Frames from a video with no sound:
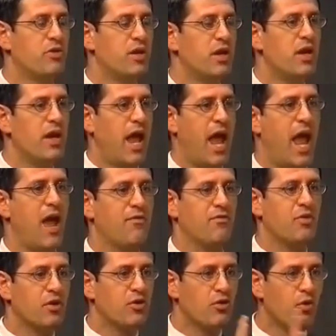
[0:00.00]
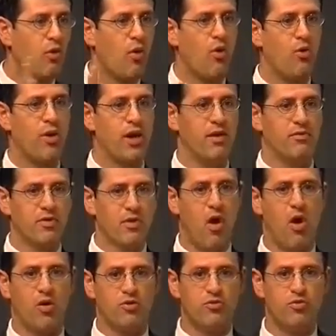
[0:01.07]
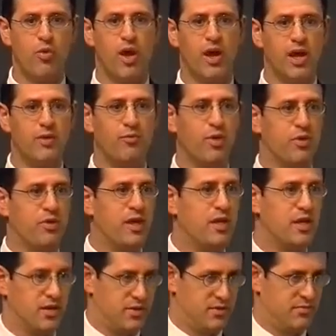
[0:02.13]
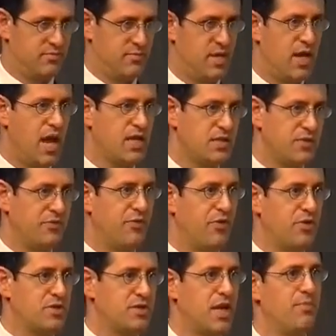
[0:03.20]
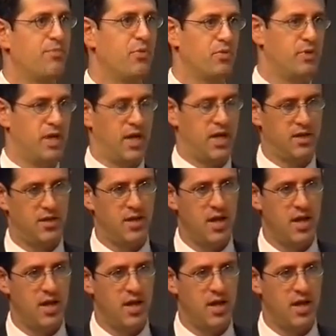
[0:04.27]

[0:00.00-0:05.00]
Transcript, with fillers: didn't have the glory of God dwelling within it as the first temple did.